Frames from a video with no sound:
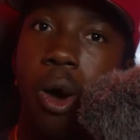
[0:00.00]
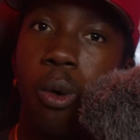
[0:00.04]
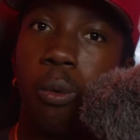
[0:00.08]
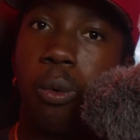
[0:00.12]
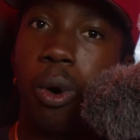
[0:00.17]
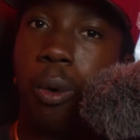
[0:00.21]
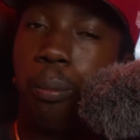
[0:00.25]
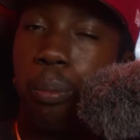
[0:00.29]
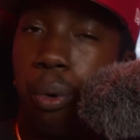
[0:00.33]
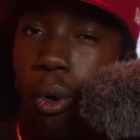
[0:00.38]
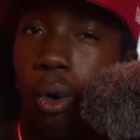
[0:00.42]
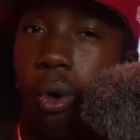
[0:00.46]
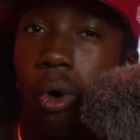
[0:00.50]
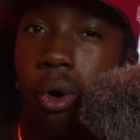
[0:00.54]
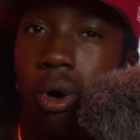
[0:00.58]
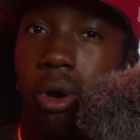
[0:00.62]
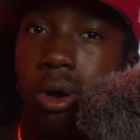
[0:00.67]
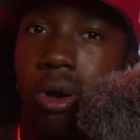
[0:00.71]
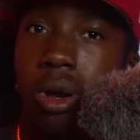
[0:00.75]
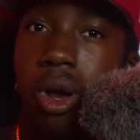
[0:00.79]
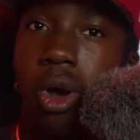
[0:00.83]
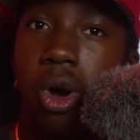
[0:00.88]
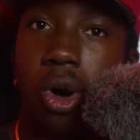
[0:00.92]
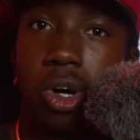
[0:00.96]
with
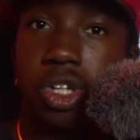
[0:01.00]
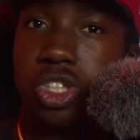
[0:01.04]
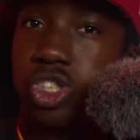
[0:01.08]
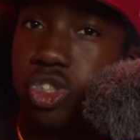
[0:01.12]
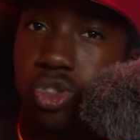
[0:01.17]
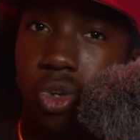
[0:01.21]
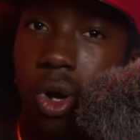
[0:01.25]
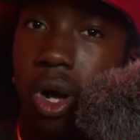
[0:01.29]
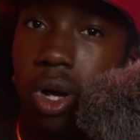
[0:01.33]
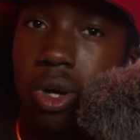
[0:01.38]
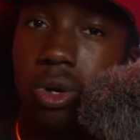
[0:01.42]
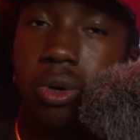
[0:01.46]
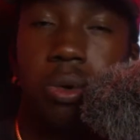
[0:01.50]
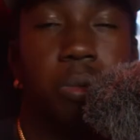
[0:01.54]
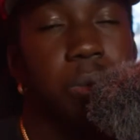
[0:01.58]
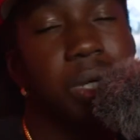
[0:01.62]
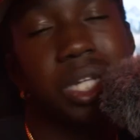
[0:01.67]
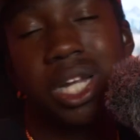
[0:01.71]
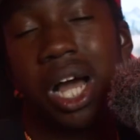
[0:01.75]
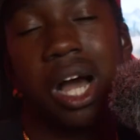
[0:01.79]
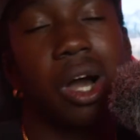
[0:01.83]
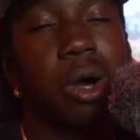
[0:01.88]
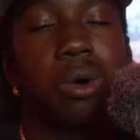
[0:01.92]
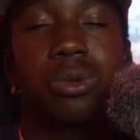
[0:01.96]
poor or struggle. We're
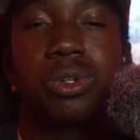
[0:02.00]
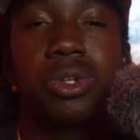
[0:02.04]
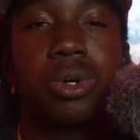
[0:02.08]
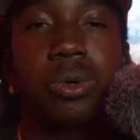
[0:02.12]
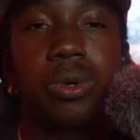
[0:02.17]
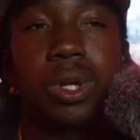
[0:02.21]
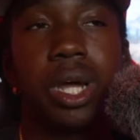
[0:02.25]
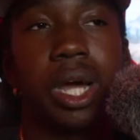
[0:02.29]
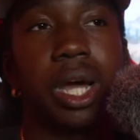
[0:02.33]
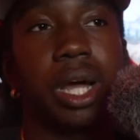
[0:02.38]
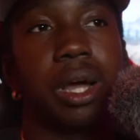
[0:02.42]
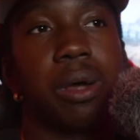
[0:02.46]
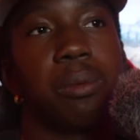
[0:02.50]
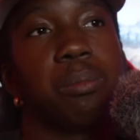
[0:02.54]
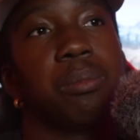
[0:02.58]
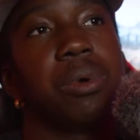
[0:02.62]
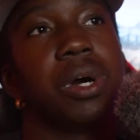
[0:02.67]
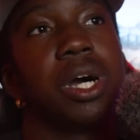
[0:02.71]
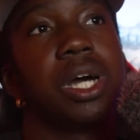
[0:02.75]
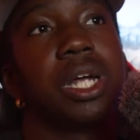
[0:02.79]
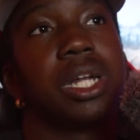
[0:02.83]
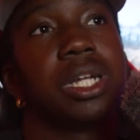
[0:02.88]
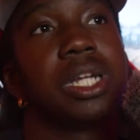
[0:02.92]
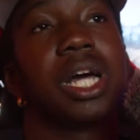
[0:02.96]
not gonna do that.
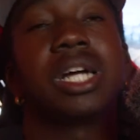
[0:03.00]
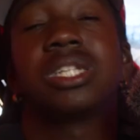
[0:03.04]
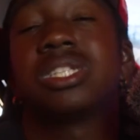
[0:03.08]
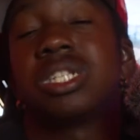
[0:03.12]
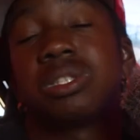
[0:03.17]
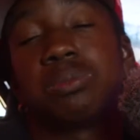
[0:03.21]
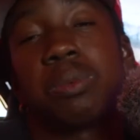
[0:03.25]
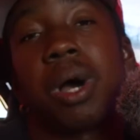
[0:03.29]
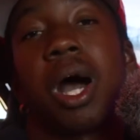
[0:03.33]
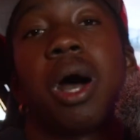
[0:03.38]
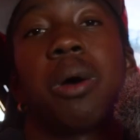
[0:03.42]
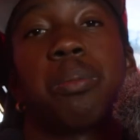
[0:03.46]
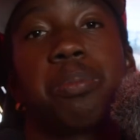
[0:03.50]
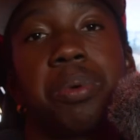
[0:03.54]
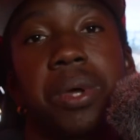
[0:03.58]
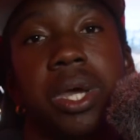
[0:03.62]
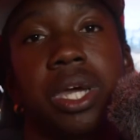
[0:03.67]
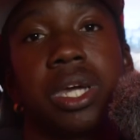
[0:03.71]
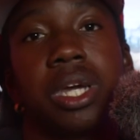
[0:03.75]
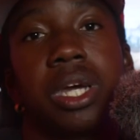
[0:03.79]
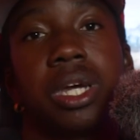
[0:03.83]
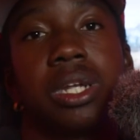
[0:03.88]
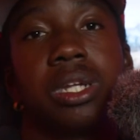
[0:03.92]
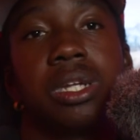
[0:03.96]
But that's just my
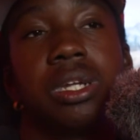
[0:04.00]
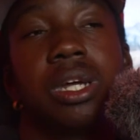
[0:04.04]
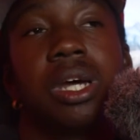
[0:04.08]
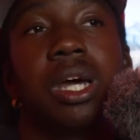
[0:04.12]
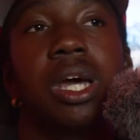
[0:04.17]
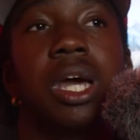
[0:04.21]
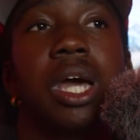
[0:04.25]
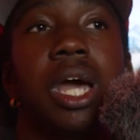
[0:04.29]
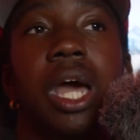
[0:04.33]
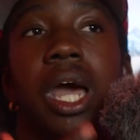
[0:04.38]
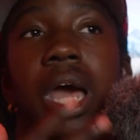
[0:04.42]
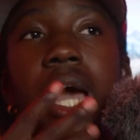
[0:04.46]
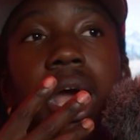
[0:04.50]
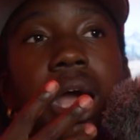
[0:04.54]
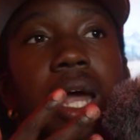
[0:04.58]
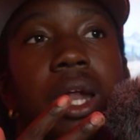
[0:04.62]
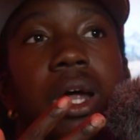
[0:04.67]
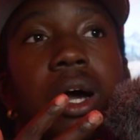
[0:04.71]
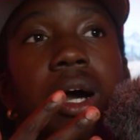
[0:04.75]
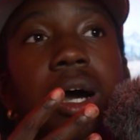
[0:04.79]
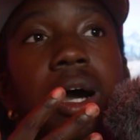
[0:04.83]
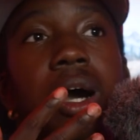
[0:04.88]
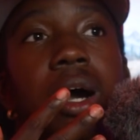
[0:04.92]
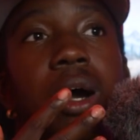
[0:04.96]
opinion.
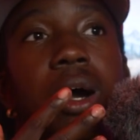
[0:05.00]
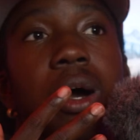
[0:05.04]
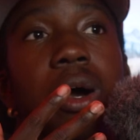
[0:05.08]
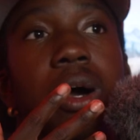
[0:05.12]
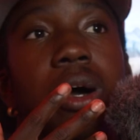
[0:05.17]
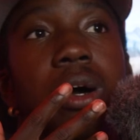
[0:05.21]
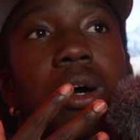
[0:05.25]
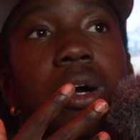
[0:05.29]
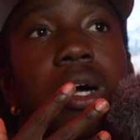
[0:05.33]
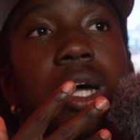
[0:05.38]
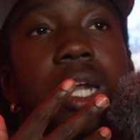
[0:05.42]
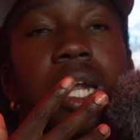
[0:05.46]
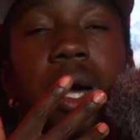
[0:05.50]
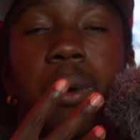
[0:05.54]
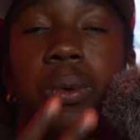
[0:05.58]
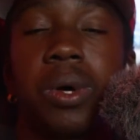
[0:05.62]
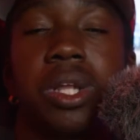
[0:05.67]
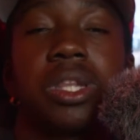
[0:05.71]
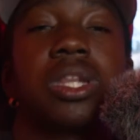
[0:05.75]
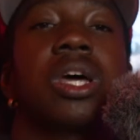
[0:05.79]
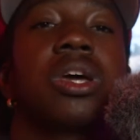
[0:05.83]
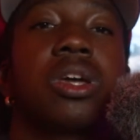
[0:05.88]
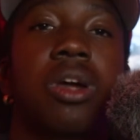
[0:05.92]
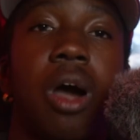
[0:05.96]
And I
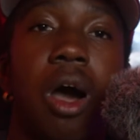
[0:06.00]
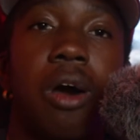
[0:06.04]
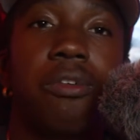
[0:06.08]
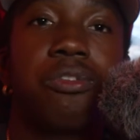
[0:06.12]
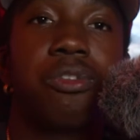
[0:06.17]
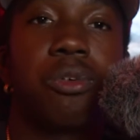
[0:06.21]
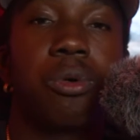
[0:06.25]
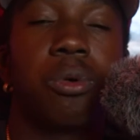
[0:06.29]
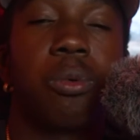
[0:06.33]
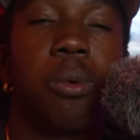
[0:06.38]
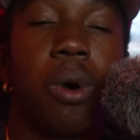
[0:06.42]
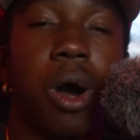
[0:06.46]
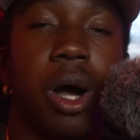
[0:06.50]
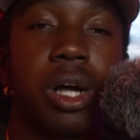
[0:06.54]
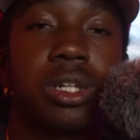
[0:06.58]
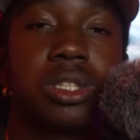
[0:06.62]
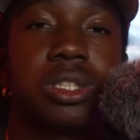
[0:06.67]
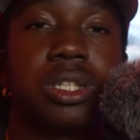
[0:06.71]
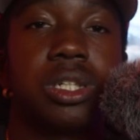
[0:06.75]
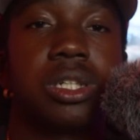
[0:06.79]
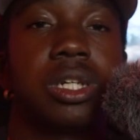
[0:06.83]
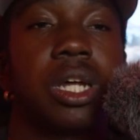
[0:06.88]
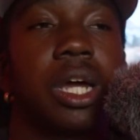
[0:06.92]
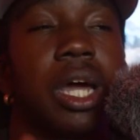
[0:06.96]
want to thank y'all for
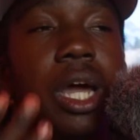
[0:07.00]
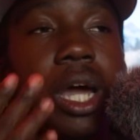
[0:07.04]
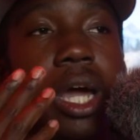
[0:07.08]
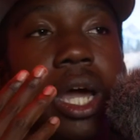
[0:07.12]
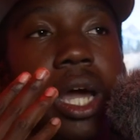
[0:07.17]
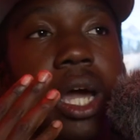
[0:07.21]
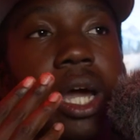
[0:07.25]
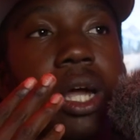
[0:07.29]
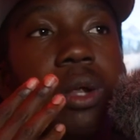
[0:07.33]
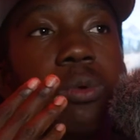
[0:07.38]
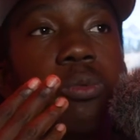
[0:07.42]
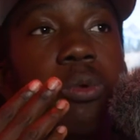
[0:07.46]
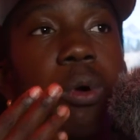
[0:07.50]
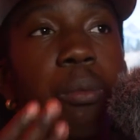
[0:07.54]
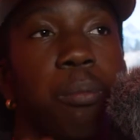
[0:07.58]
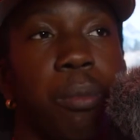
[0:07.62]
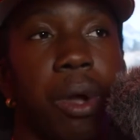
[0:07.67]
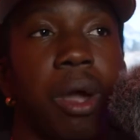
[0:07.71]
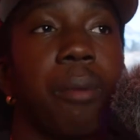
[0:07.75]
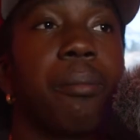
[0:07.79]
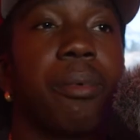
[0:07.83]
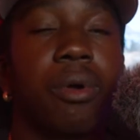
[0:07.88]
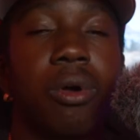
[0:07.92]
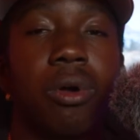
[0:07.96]
watching. And
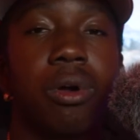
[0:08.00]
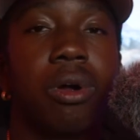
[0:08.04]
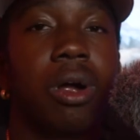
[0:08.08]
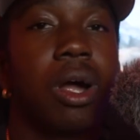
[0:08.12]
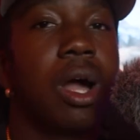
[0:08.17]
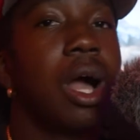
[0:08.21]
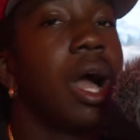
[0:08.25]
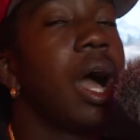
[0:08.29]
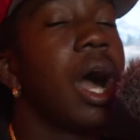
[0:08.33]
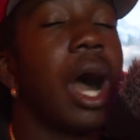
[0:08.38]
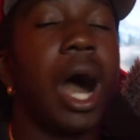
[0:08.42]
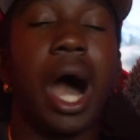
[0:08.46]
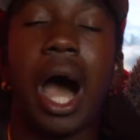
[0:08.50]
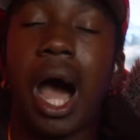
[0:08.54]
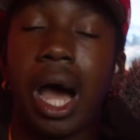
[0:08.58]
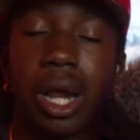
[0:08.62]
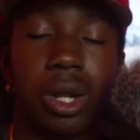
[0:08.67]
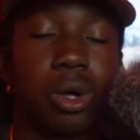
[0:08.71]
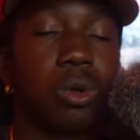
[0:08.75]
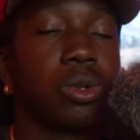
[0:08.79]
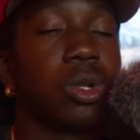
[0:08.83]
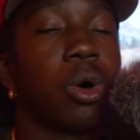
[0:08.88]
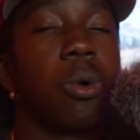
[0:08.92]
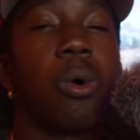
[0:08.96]
remember, I
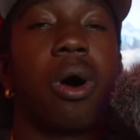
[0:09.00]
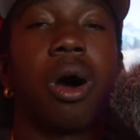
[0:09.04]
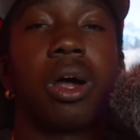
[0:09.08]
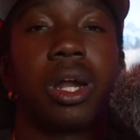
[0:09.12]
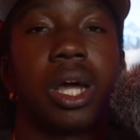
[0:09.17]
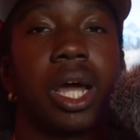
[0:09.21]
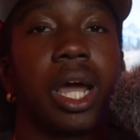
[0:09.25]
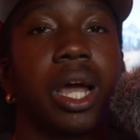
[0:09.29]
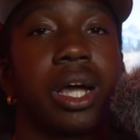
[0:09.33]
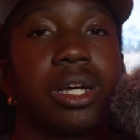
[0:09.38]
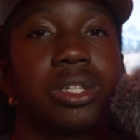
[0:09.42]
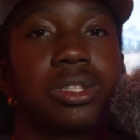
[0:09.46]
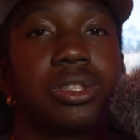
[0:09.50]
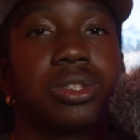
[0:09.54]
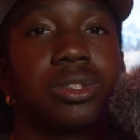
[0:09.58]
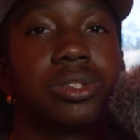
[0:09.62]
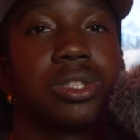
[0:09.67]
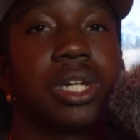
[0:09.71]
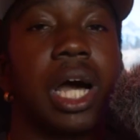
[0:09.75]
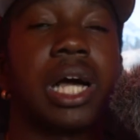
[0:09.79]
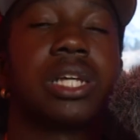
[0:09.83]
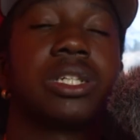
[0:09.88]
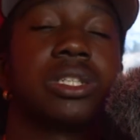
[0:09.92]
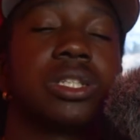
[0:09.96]
don't know all the answers.
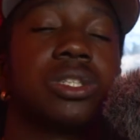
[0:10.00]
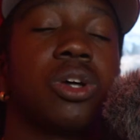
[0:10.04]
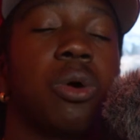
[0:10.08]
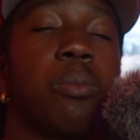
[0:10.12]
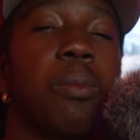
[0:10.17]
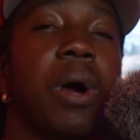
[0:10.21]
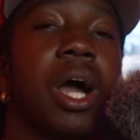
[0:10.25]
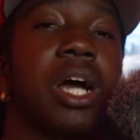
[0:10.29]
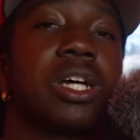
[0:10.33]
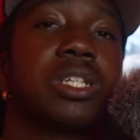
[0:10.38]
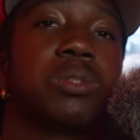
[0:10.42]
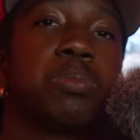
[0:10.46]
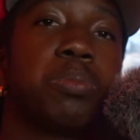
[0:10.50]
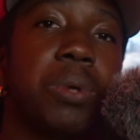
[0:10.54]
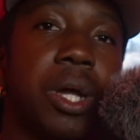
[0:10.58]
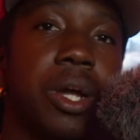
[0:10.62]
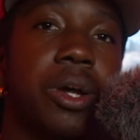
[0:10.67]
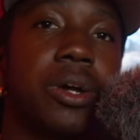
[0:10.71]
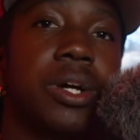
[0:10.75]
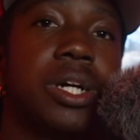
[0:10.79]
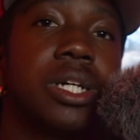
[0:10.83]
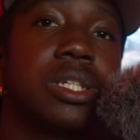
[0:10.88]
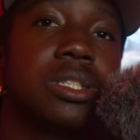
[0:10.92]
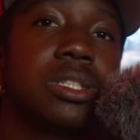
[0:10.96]
I just know my
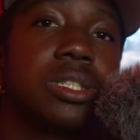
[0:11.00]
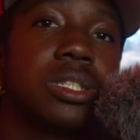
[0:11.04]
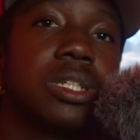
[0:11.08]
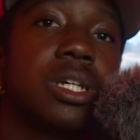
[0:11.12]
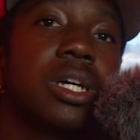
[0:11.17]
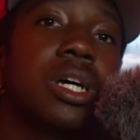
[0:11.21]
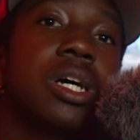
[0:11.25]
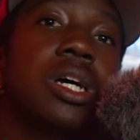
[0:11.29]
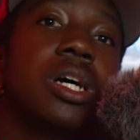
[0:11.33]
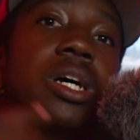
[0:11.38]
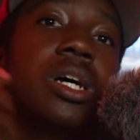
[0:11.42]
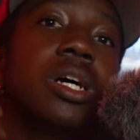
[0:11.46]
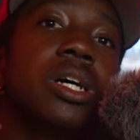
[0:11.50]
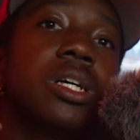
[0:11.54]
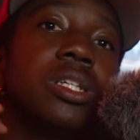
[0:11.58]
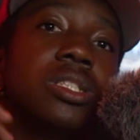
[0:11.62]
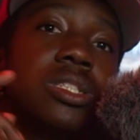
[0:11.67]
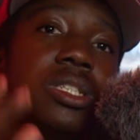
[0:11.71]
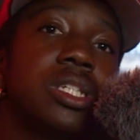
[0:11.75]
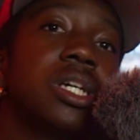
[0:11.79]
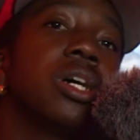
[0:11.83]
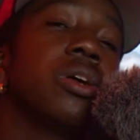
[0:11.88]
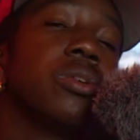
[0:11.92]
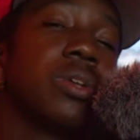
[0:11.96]
experience.
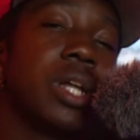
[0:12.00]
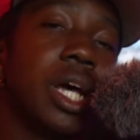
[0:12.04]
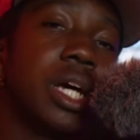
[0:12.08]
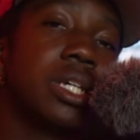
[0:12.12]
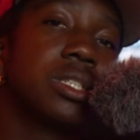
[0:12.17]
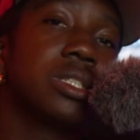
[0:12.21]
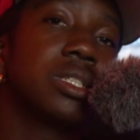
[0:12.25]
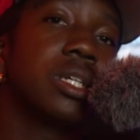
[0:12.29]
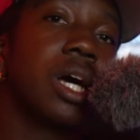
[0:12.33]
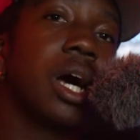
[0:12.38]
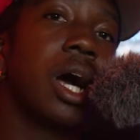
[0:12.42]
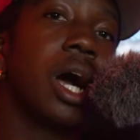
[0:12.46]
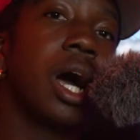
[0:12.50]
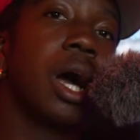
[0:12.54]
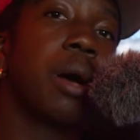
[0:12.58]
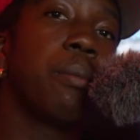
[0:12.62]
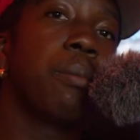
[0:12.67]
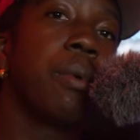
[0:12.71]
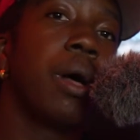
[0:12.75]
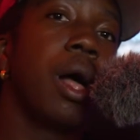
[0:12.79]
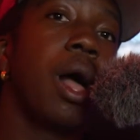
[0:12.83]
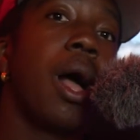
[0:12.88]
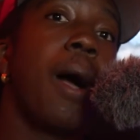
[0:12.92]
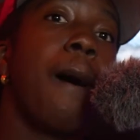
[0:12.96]
Till next time,